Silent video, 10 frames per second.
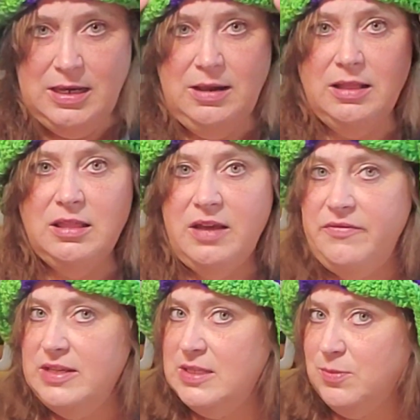Now I
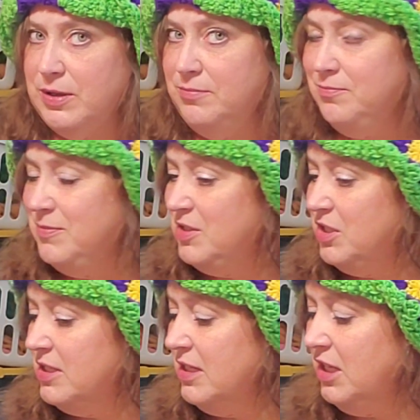love this one.
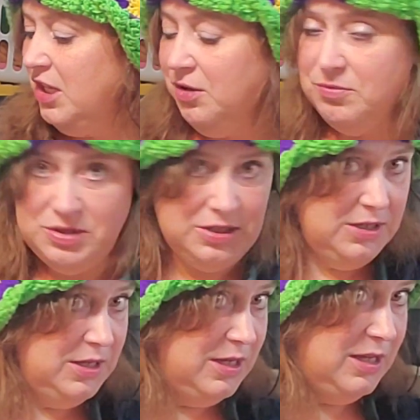It's just
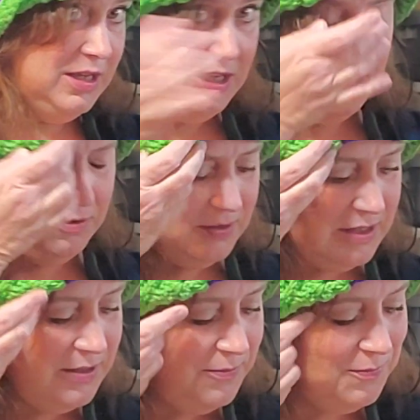cute,
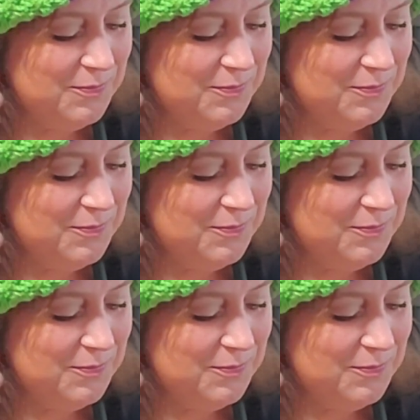cute.